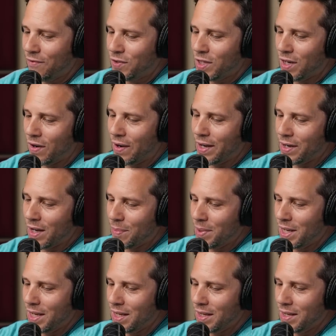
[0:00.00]
FTR ended
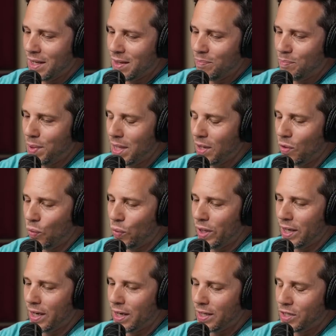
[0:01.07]
up hitting the big
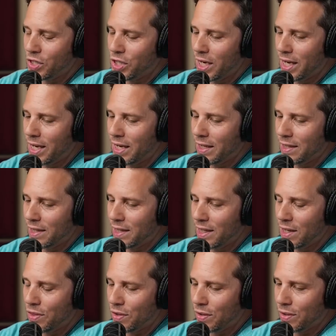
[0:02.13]
rig on Jay
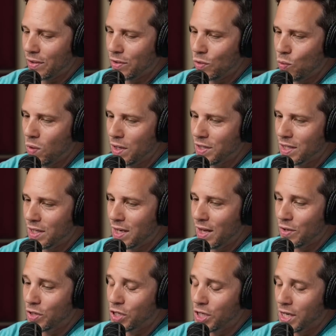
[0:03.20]
Lethal, who wants
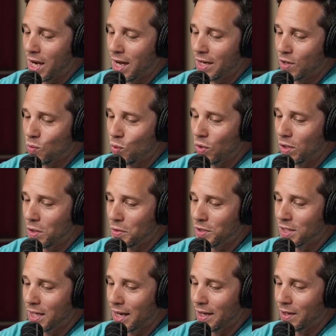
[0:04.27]
another shot at
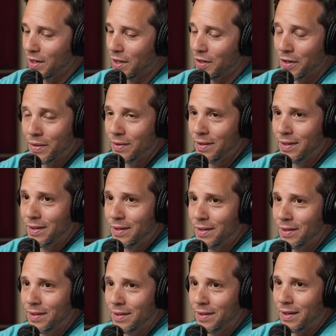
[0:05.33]
Wardlow's title. Although
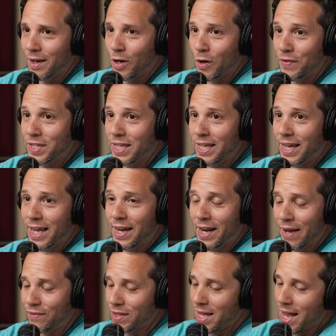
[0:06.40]
I don't know if he's going to get
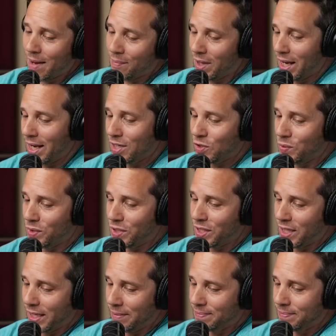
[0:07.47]
it after that, but I guess we'll
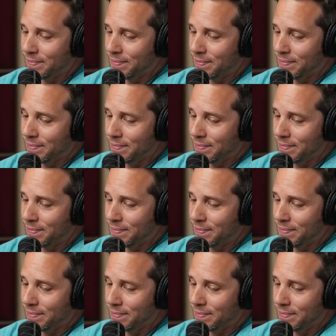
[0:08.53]
see.